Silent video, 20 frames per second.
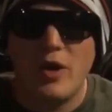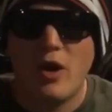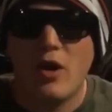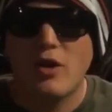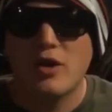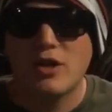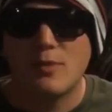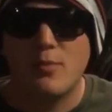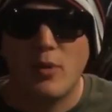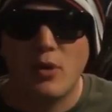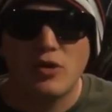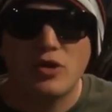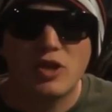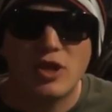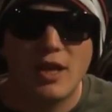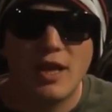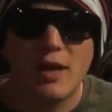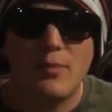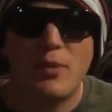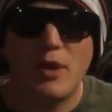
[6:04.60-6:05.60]
All this
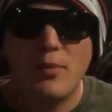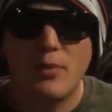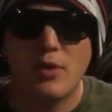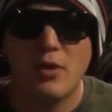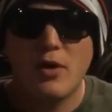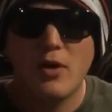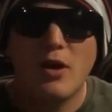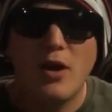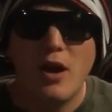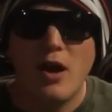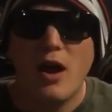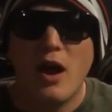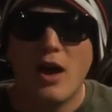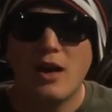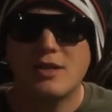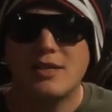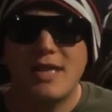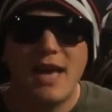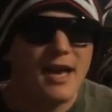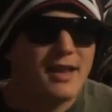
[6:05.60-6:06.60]
bullshit that people are,
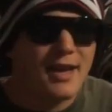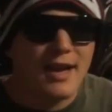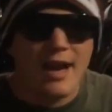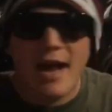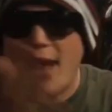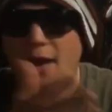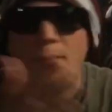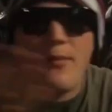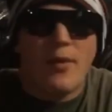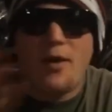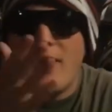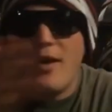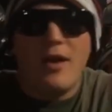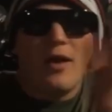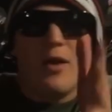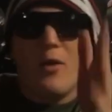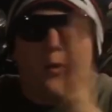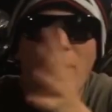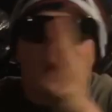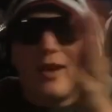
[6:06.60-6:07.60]
are saying that I'm
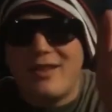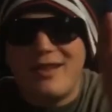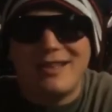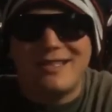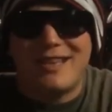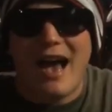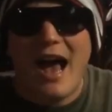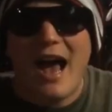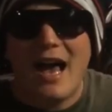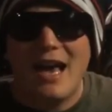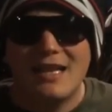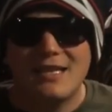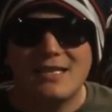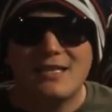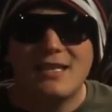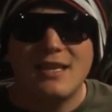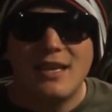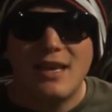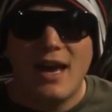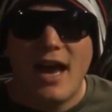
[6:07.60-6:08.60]
one of these
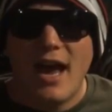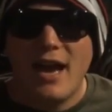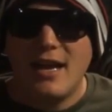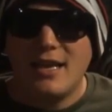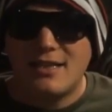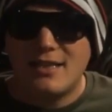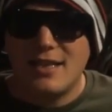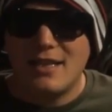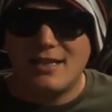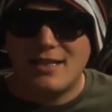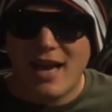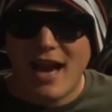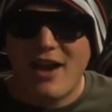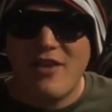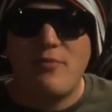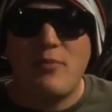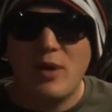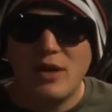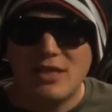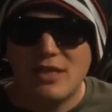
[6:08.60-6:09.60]
guys, and it's it's
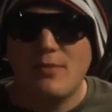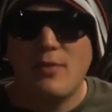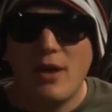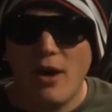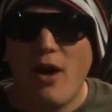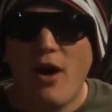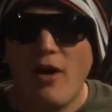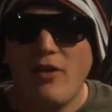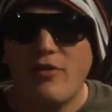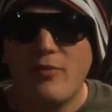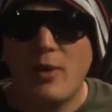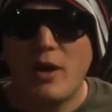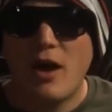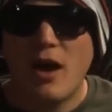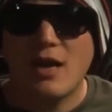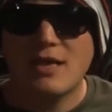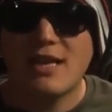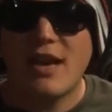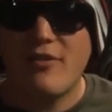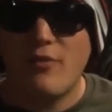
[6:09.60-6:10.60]
kind of pissing me off
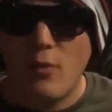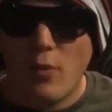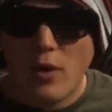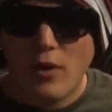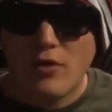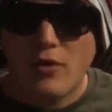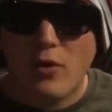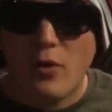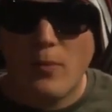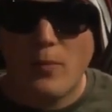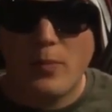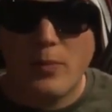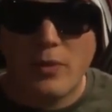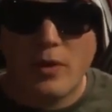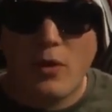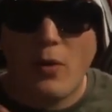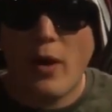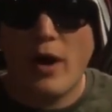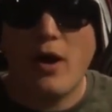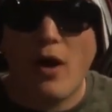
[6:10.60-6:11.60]
because I've worked
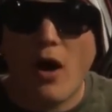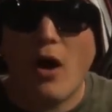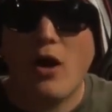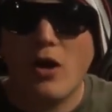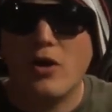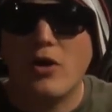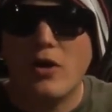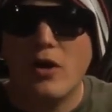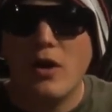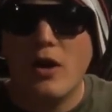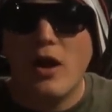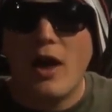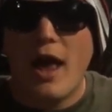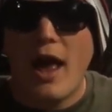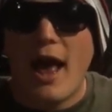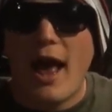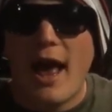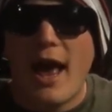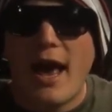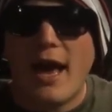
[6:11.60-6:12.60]
quite hard
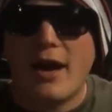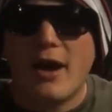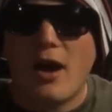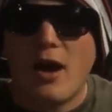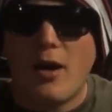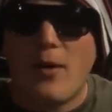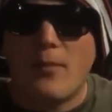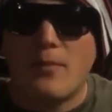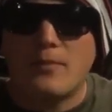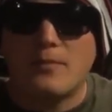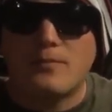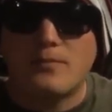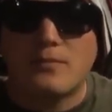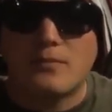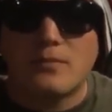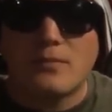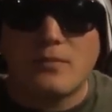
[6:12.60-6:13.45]
at um,